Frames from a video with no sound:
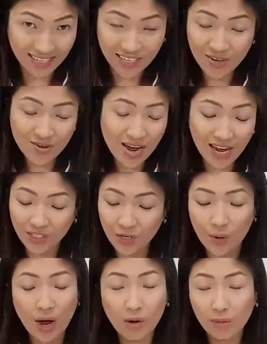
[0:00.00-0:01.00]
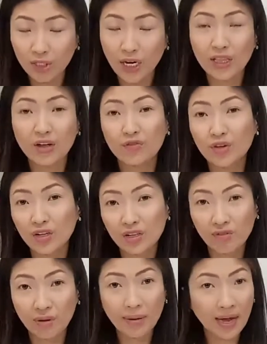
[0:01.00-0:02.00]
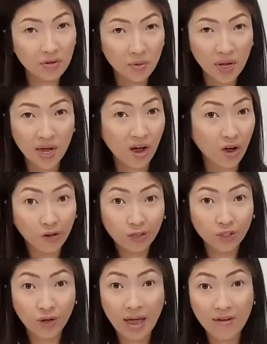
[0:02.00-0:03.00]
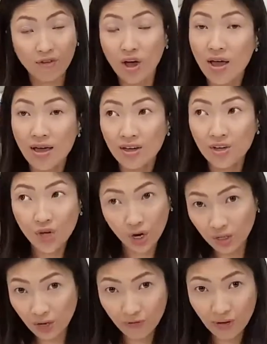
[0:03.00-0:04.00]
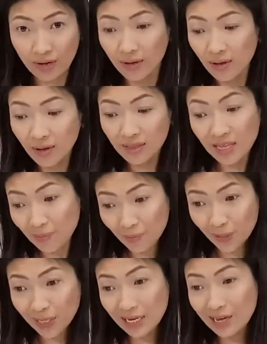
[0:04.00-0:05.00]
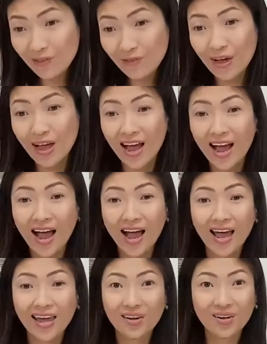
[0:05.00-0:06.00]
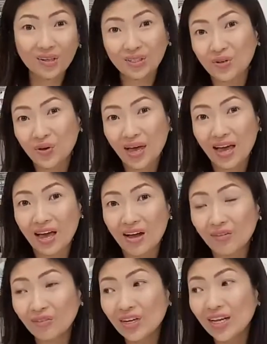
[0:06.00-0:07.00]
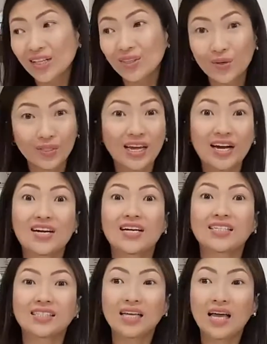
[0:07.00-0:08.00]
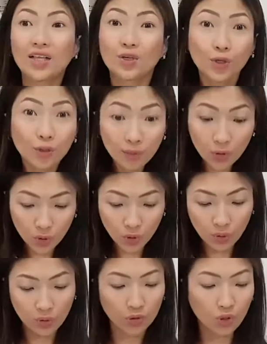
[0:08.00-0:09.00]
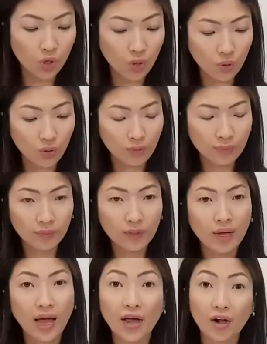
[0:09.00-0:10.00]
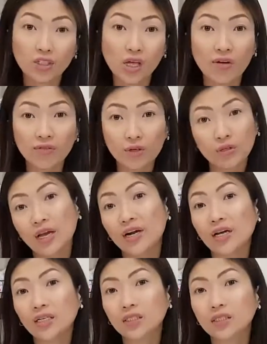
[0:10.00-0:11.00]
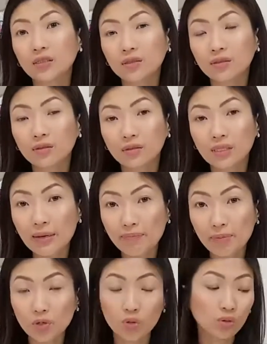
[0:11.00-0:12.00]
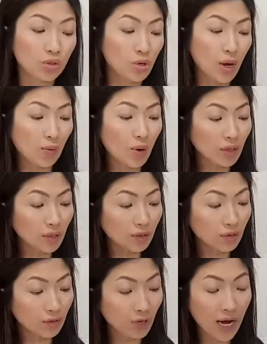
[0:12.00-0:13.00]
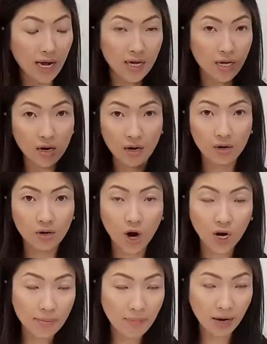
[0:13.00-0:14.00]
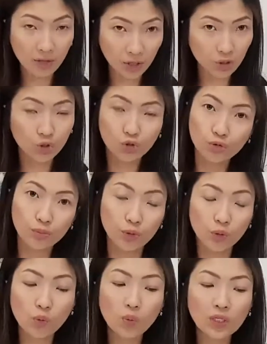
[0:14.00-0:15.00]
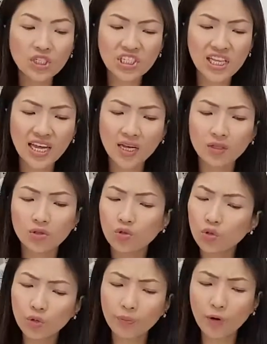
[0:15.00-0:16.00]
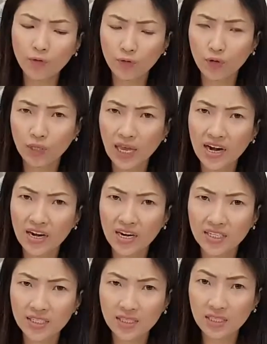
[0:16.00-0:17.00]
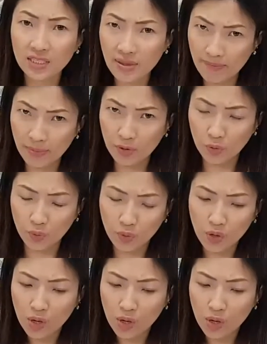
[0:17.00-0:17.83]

You guys know how much I love Young Living Panuay. I also have Young Living Deep Relief. I also have doTERRA's True Blue. So I also have doTERRA's Deep Blue. So I wanted to try Rocky Mountain's True Blue, which is like a dupe of doTERRA's Deep Blue.